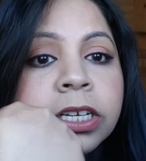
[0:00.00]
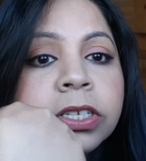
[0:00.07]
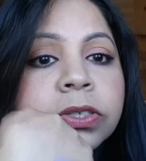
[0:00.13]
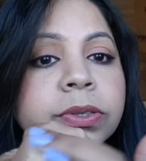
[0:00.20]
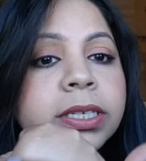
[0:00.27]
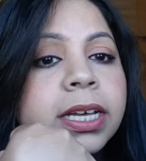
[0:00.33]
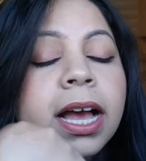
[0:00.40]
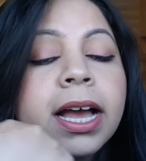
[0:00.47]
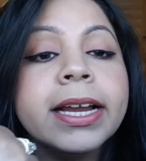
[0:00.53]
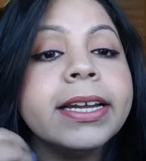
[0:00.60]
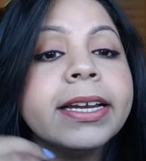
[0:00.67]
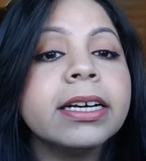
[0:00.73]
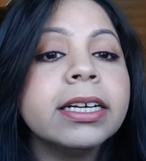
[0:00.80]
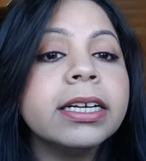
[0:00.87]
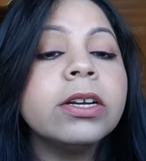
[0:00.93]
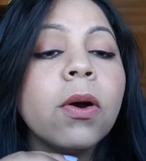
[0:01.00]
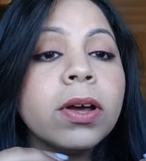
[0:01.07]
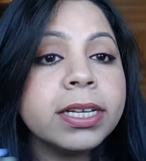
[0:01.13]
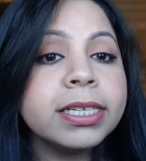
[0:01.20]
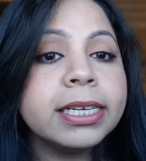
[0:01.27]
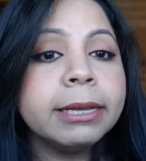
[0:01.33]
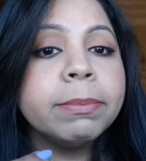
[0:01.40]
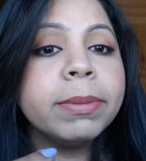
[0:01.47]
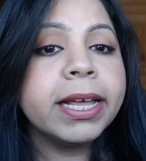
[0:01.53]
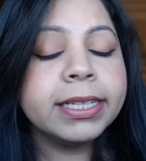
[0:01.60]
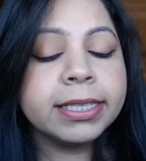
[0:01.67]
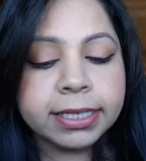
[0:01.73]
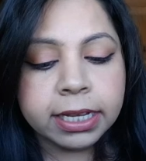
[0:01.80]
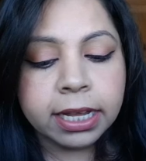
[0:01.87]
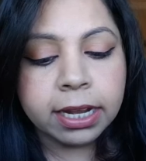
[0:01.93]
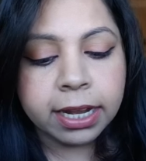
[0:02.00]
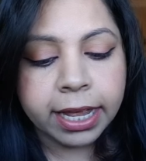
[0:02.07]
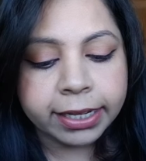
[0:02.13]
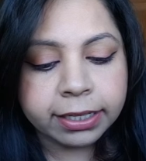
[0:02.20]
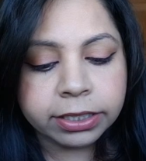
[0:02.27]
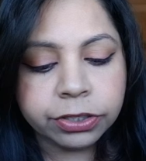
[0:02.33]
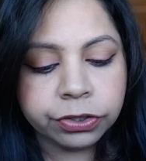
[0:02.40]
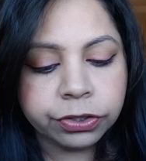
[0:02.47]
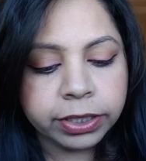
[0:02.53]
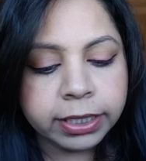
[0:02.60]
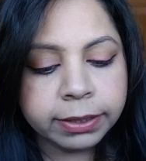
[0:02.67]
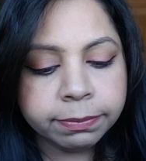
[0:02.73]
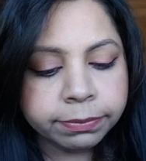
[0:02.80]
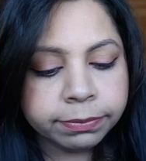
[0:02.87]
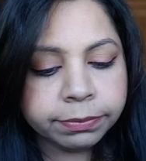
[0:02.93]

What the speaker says: So yeah, it honestly blends like a dream.